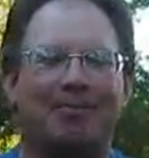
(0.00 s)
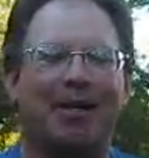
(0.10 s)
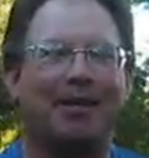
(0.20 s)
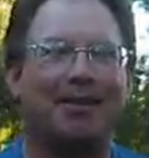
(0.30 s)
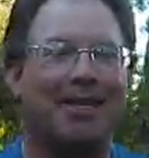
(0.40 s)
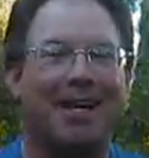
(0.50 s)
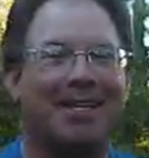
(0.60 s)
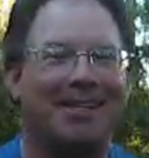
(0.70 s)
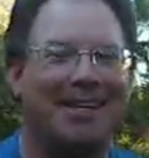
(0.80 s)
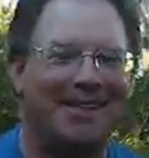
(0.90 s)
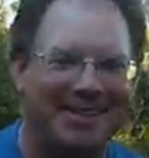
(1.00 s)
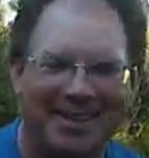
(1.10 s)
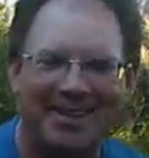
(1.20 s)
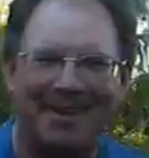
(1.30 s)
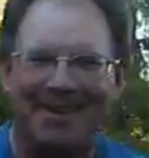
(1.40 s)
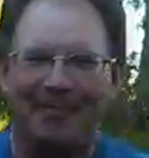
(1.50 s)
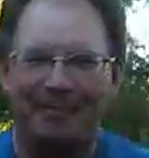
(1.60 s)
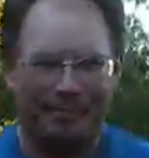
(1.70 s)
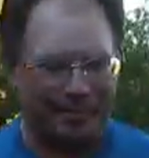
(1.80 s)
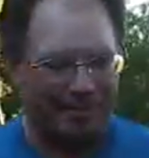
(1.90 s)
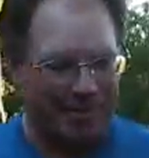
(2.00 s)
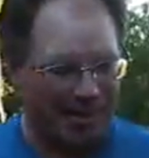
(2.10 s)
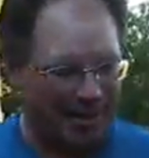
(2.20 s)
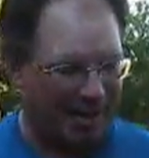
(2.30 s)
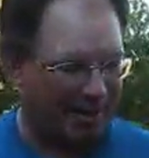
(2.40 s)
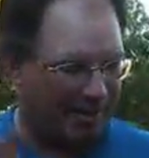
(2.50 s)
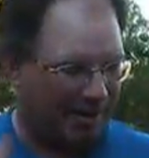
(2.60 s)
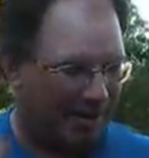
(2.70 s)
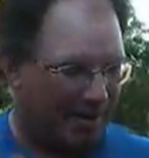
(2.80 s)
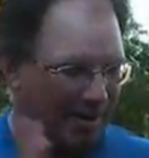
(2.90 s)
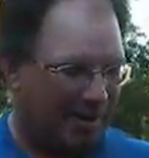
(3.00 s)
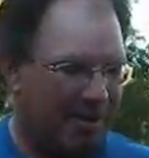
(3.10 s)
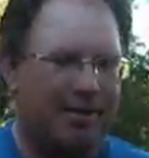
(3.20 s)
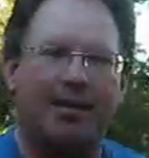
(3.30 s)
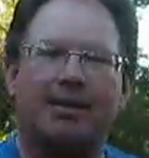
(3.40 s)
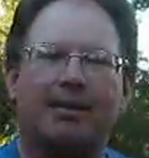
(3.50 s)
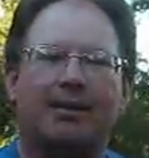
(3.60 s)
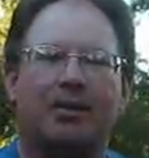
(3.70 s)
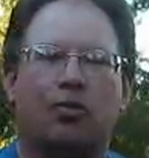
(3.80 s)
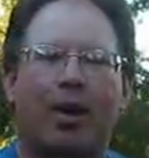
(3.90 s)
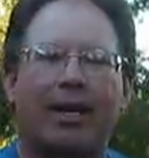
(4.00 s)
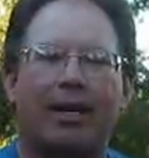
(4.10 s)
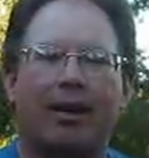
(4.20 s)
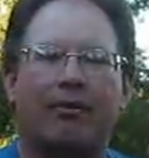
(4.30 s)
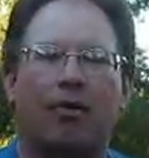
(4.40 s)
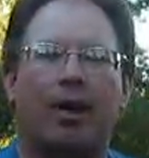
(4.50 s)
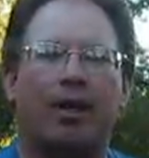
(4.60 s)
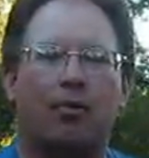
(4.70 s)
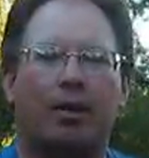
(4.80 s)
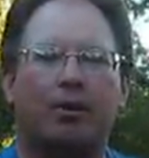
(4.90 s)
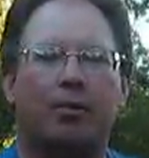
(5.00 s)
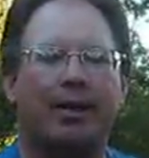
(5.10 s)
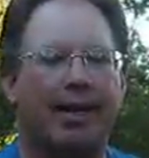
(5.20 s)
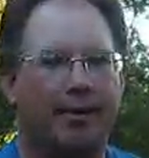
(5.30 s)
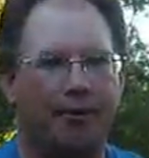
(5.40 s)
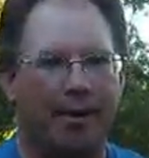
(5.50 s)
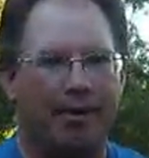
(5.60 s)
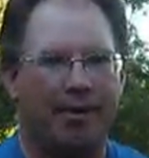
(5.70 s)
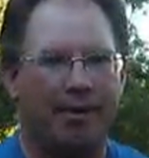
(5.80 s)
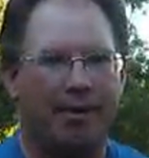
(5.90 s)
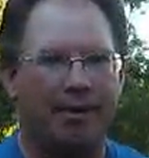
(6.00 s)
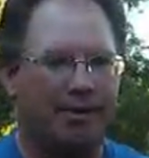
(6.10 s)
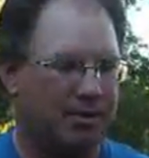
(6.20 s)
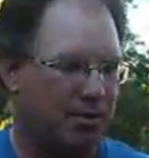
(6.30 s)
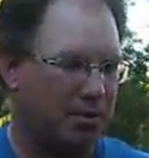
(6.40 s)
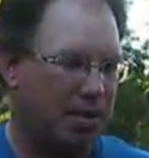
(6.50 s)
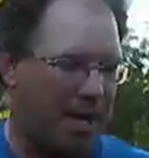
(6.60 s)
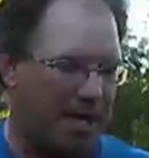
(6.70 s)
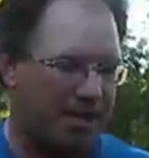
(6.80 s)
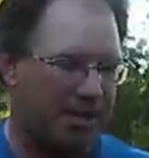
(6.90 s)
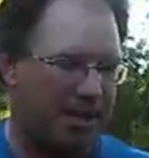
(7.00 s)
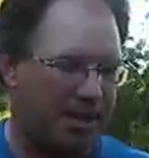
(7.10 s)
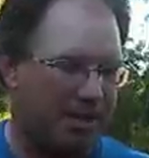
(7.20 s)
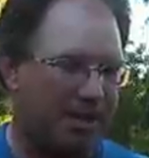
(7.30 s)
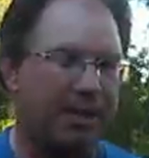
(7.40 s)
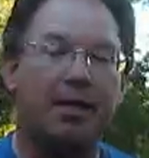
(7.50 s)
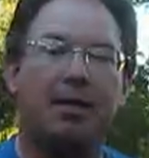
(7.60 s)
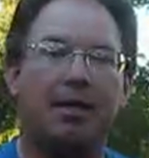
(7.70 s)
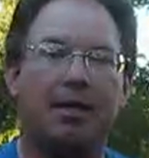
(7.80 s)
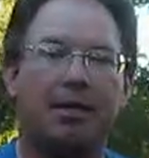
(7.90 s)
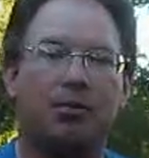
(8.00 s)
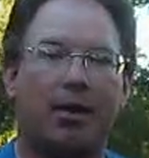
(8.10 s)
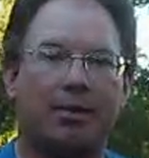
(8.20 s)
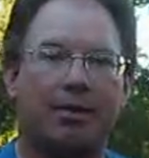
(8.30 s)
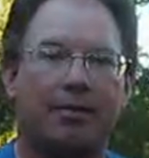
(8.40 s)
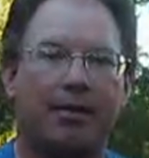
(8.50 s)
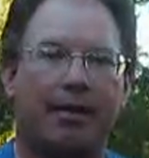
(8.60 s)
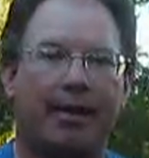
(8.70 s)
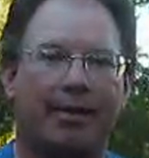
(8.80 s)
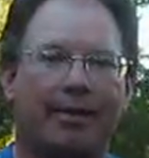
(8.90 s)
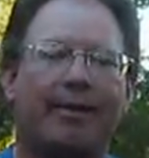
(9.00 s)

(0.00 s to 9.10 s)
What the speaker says: Pun not intended. Okay, this is a great gun for anyone to begin with. It's nice, easy, it's relatively light.